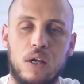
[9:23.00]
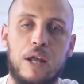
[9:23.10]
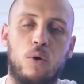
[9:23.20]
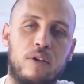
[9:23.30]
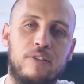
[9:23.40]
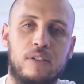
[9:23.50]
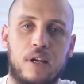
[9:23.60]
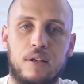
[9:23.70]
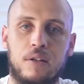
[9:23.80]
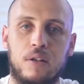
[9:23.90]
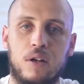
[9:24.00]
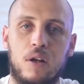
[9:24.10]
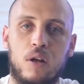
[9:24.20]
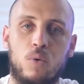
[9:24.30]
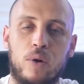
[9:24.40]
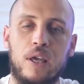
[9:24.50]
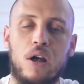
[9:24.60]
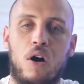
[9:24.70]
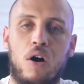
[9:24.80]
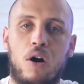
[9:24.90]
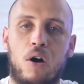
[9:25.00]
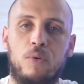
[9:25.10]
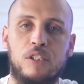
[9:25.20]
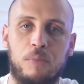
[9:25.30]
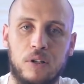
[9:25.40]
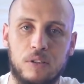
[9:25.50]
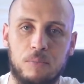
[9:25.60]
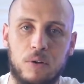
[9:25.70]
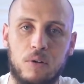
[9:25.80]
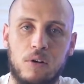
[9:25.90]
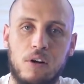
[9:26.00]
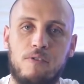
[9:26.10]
And all of a sudden, we are responsible